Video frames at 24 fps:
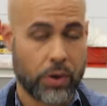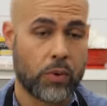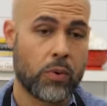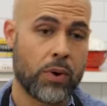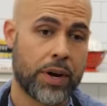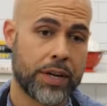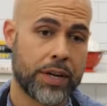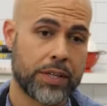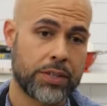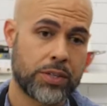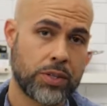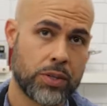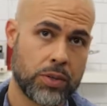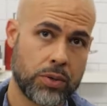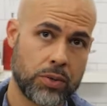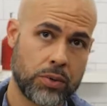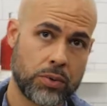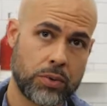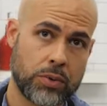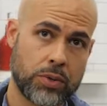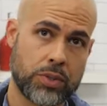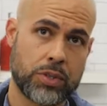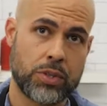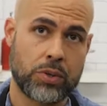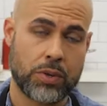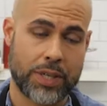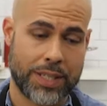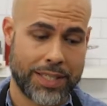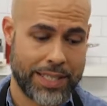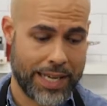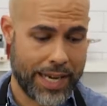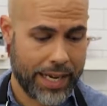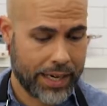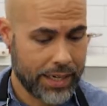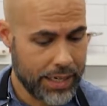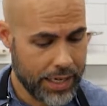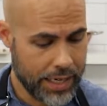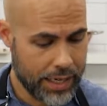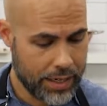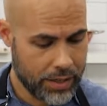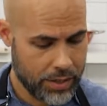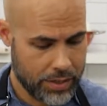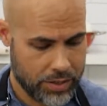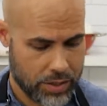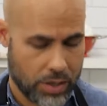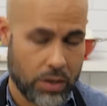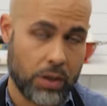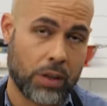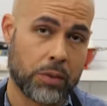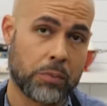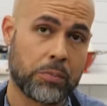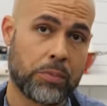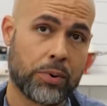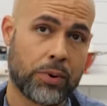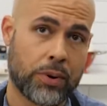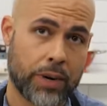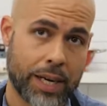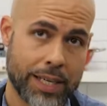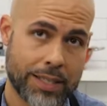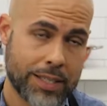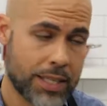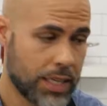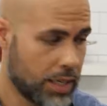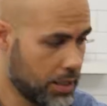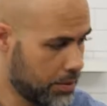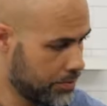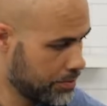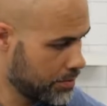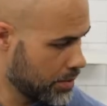going to do a technique, it's called pressing.